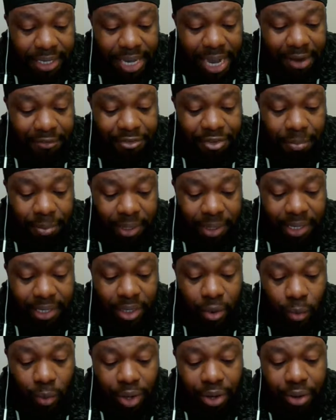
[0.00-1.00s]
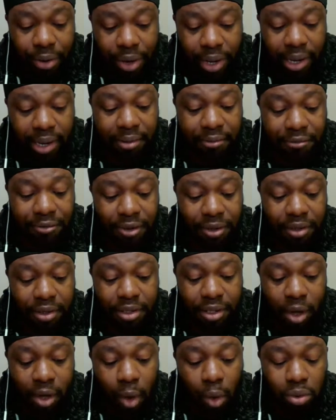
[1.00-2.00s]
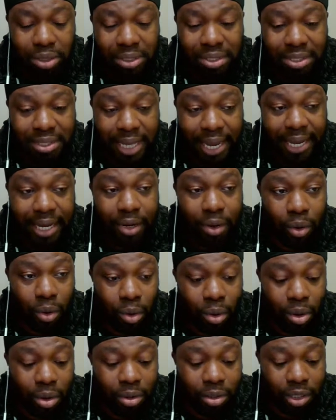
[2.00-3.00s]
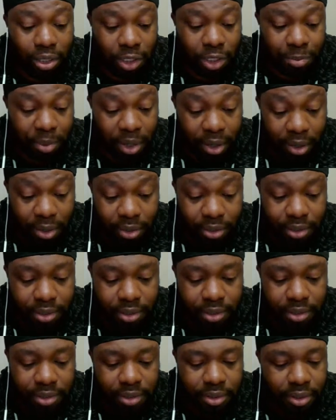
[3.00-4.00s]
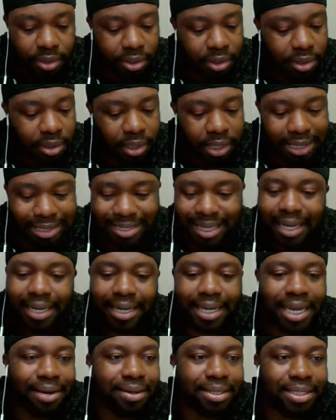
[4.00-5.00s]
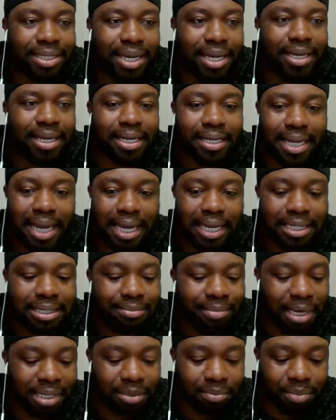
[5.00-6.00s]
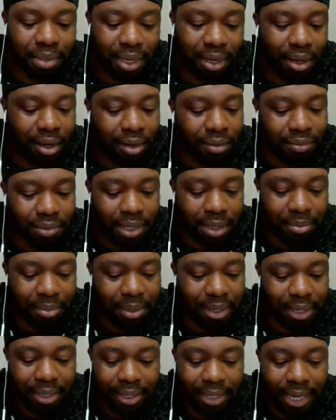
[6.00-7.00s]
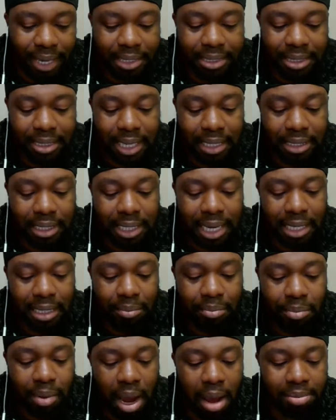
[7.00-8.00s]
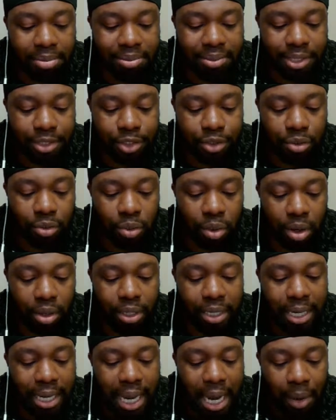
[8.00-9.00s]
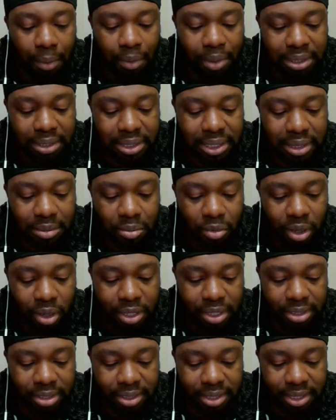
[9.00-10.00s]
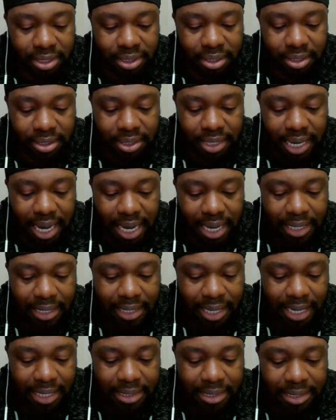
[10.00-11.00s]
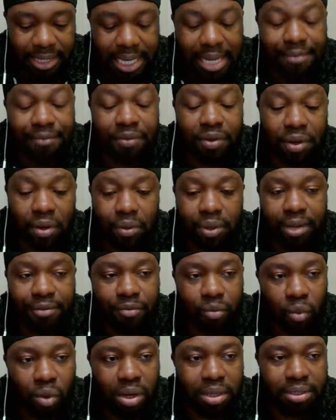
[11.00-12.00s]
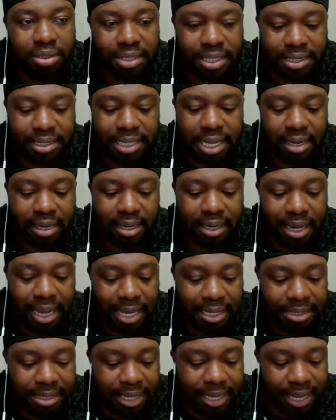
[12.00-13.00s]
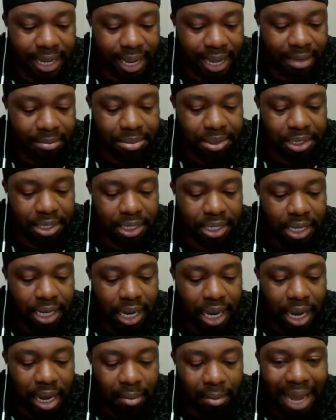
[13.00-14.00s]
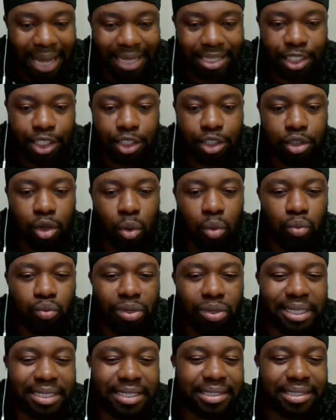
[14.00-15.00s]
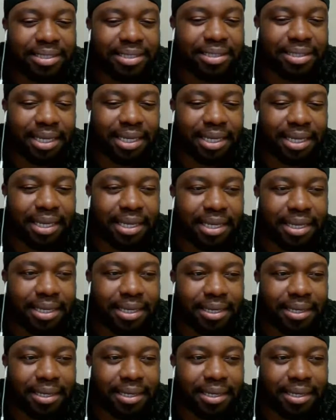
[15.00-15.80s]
and have to play the winner of Golden State or the Spurs. It's not a guarantee that Dallas makes the playoffs. I mean, these are not the kind of problems that you want. I want to see more consistency out of Dallas. Even though they've won 6 out of the last 10 games, I just don't really see